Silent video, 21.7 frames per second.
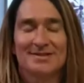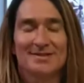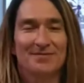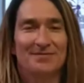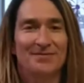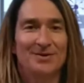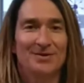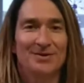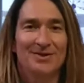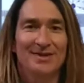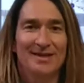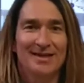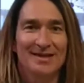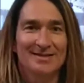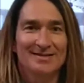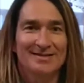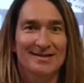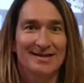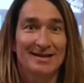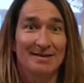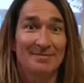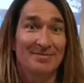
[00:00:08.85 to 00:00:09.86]
a few things
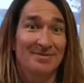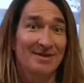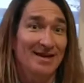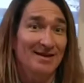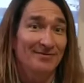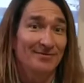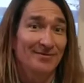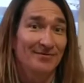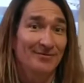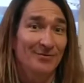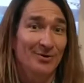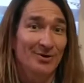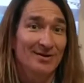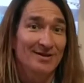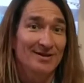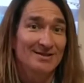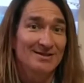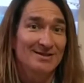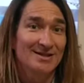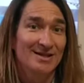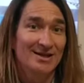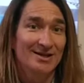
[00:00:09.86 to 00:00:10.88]
that I'm thankful for
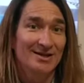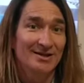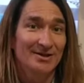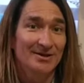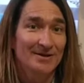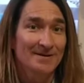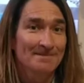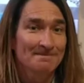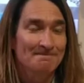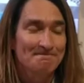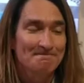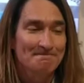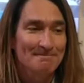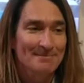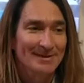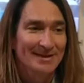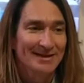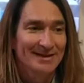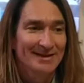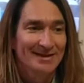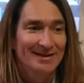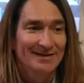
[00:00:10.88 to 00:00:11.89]
this year.
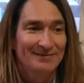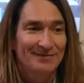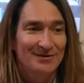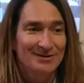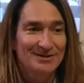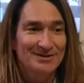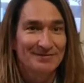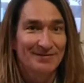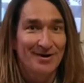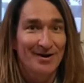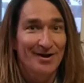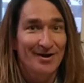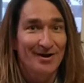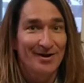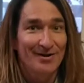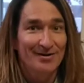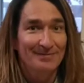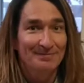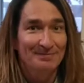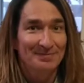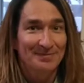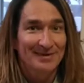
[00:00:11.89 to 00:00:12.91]
First of
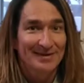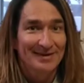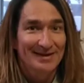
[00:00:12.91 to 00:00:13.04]
all,